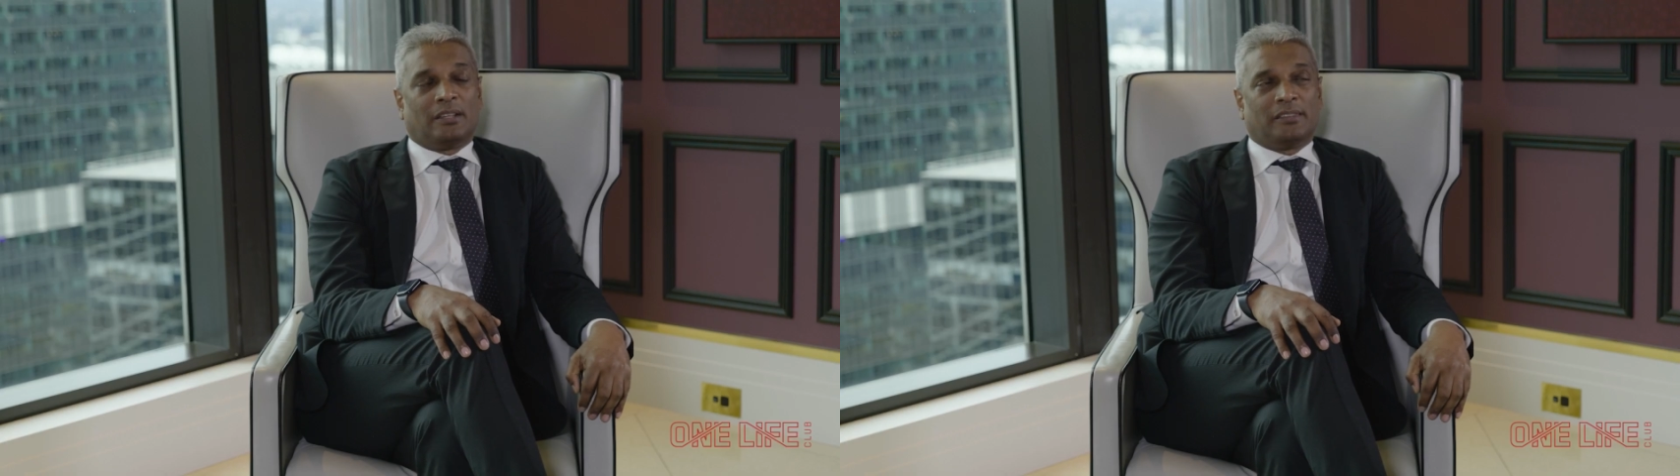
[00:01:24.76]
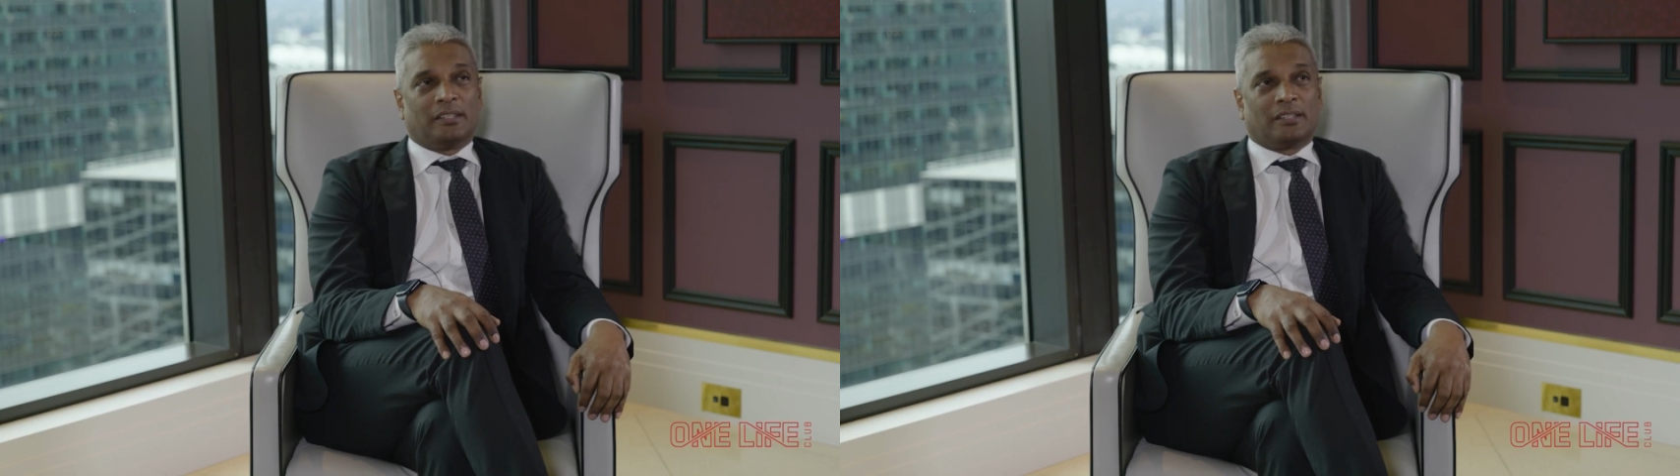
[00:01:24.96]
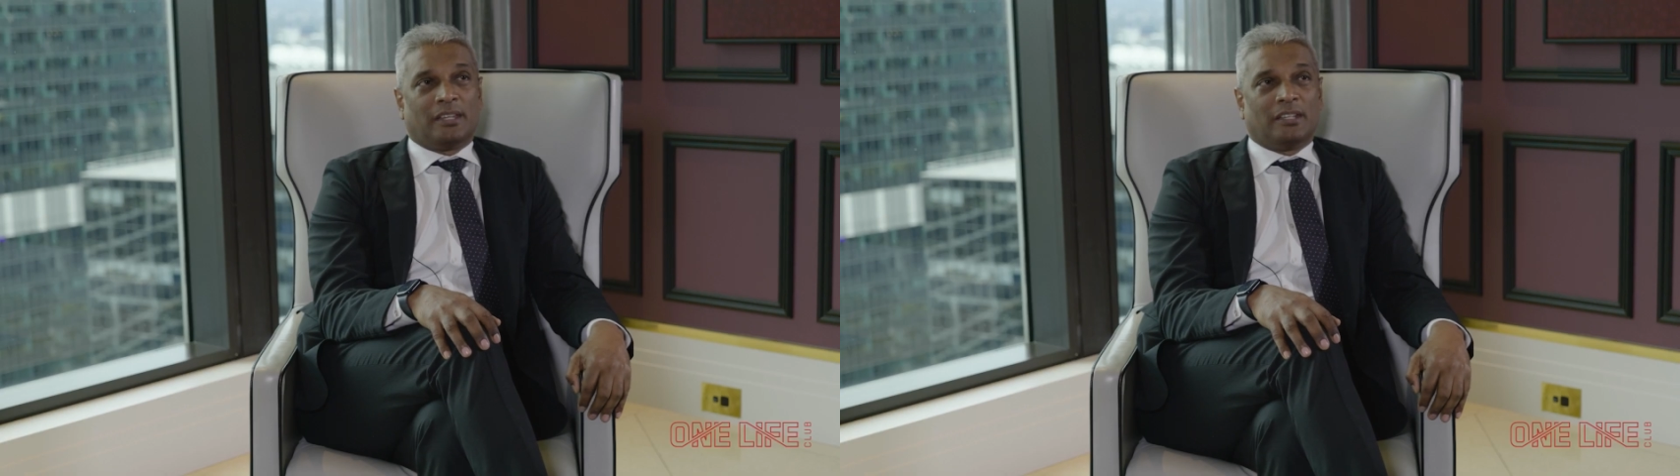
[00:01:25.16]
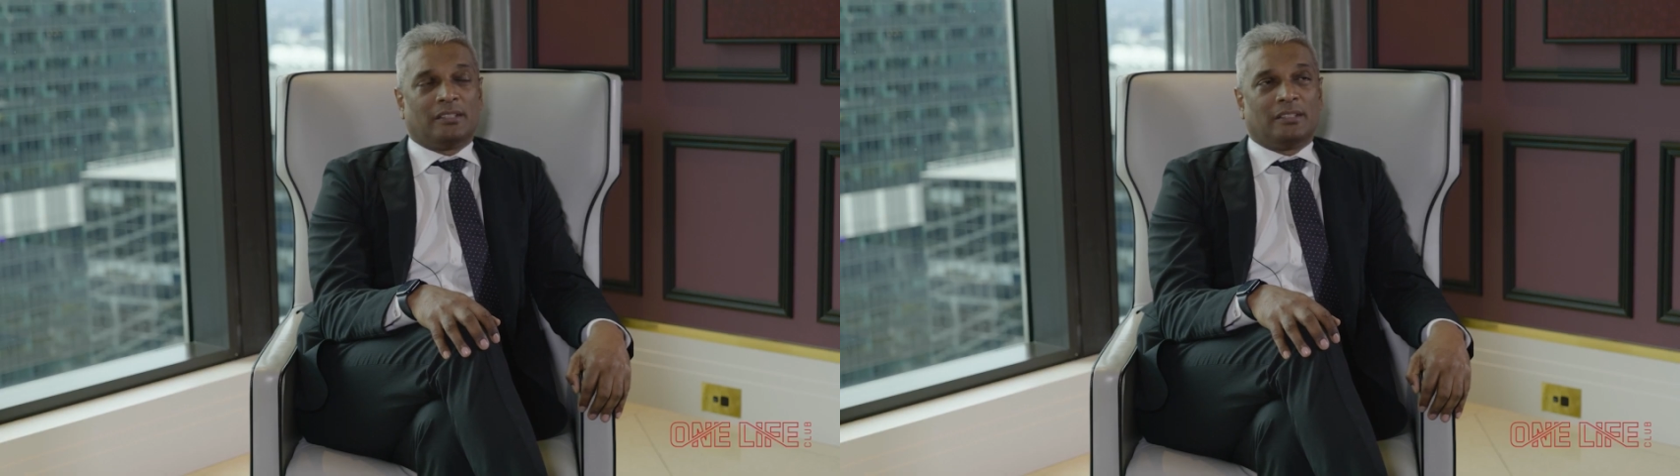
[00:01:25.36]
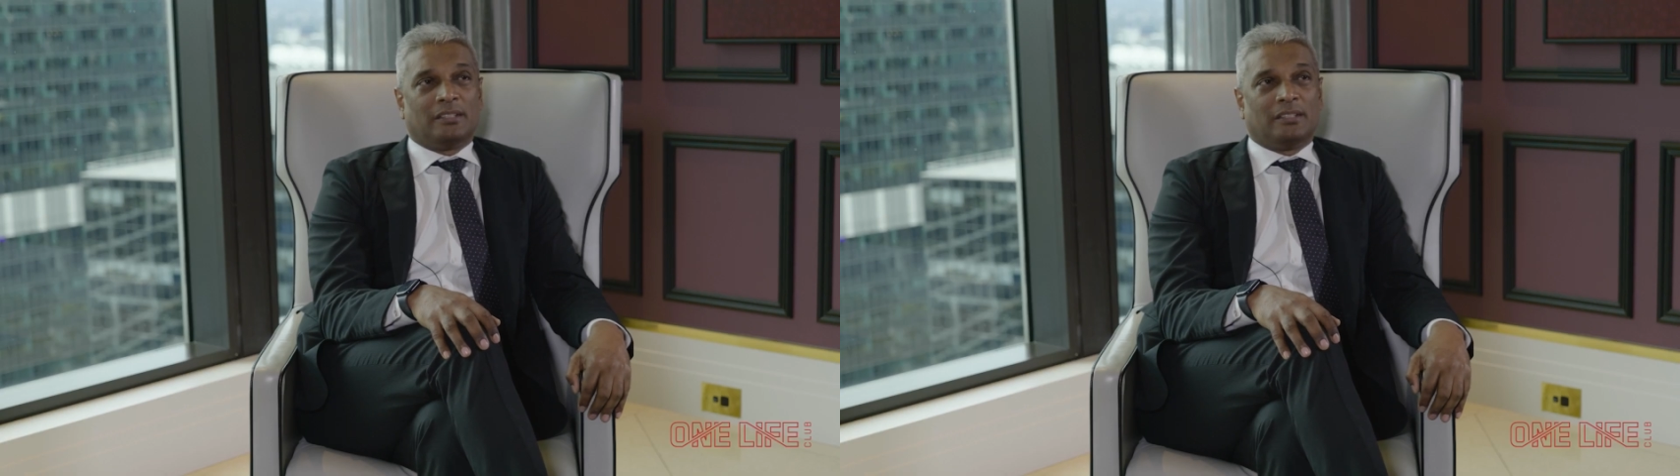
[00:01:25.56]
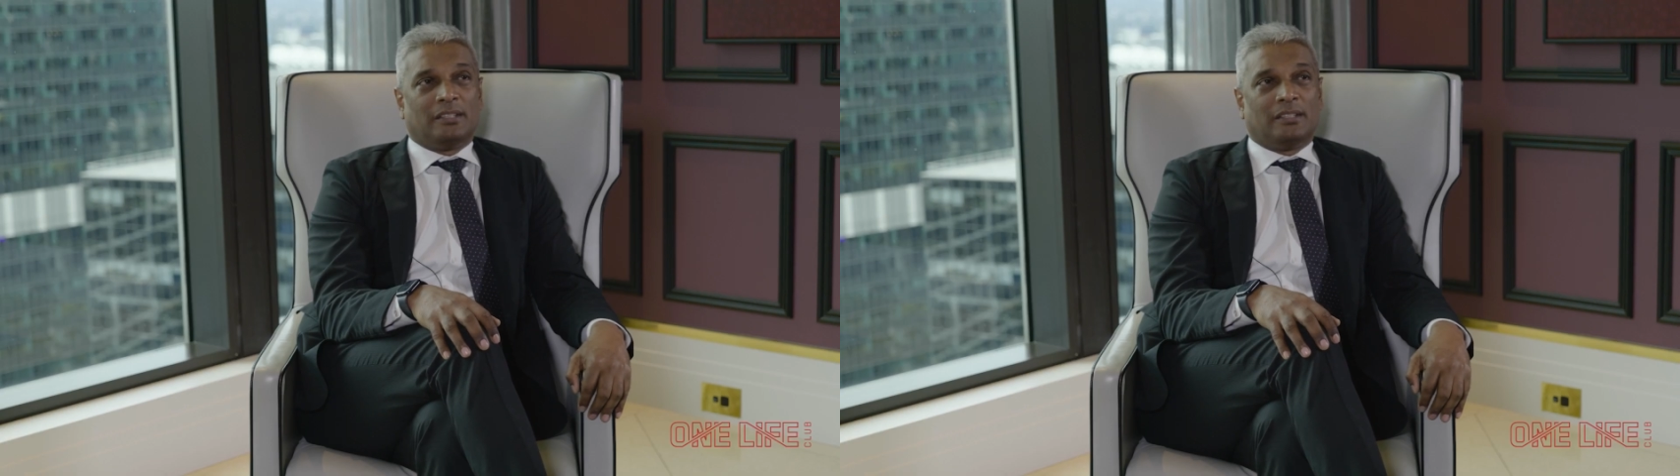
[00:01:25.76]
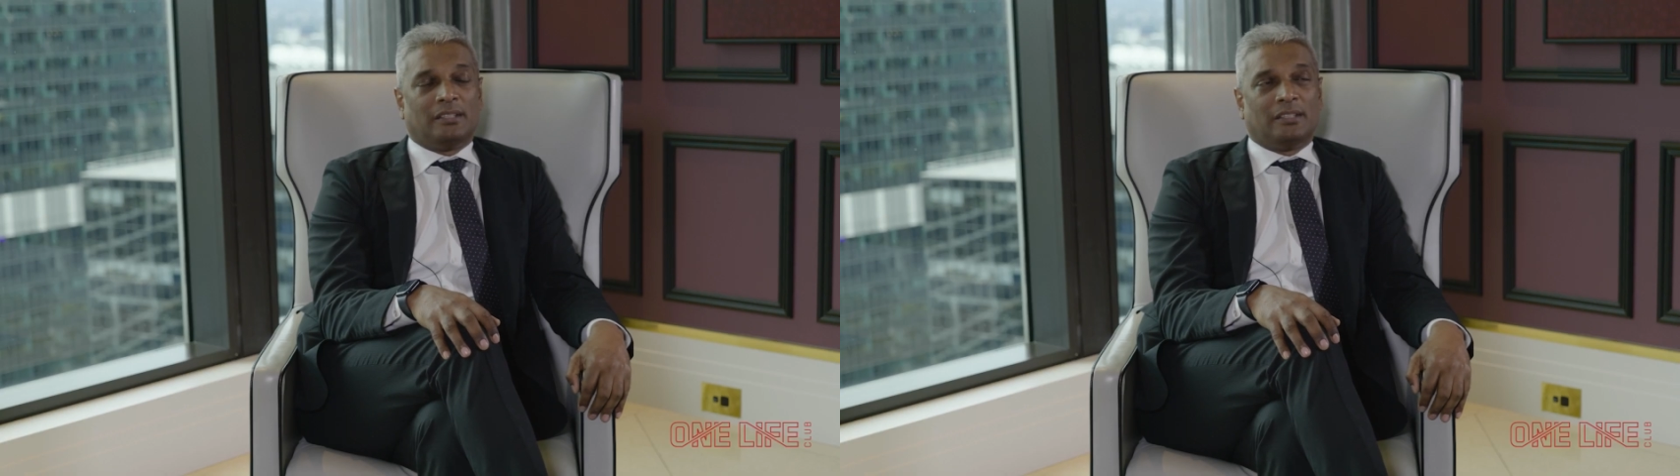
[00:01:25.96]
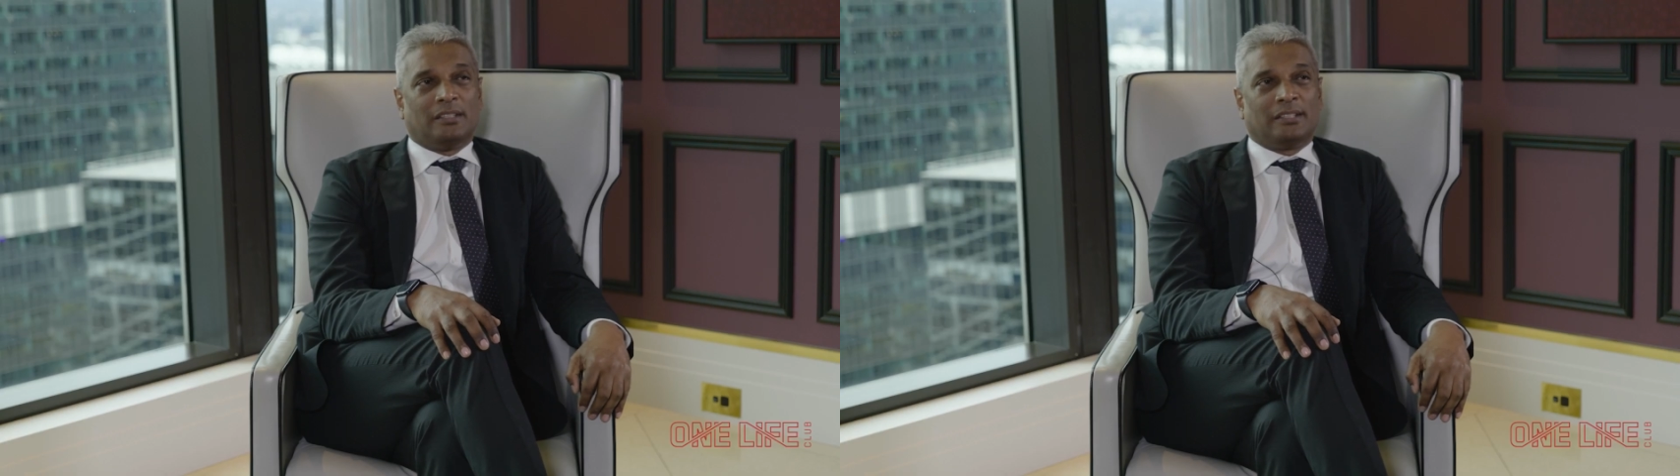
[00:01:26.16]
think I had
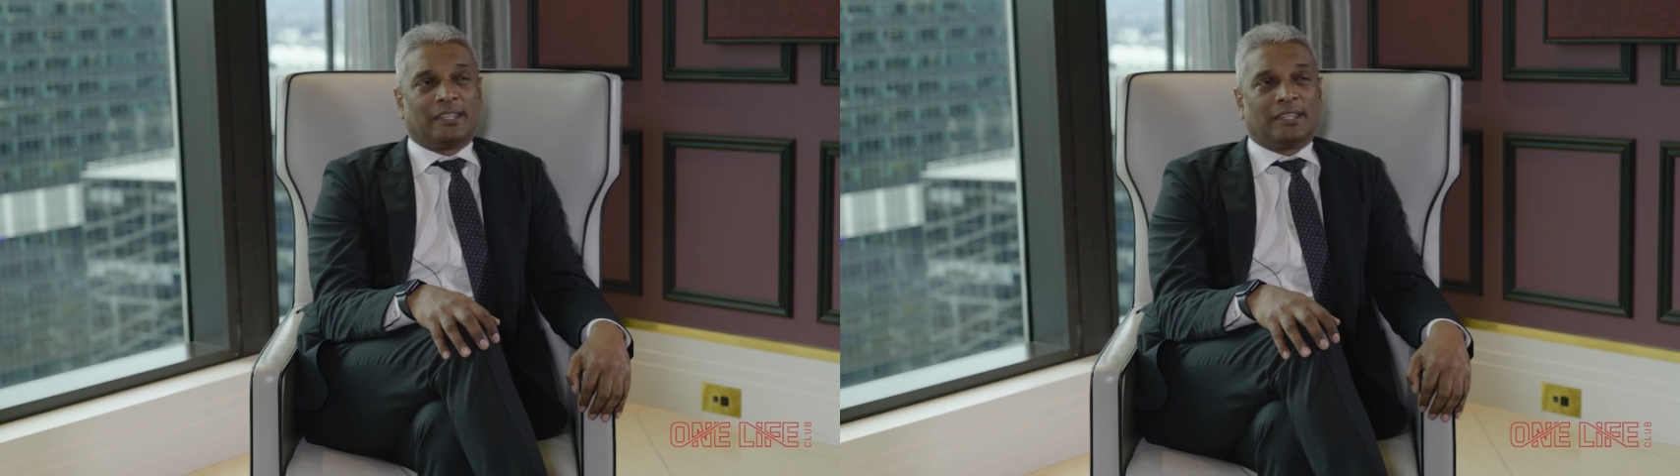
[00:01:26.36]
an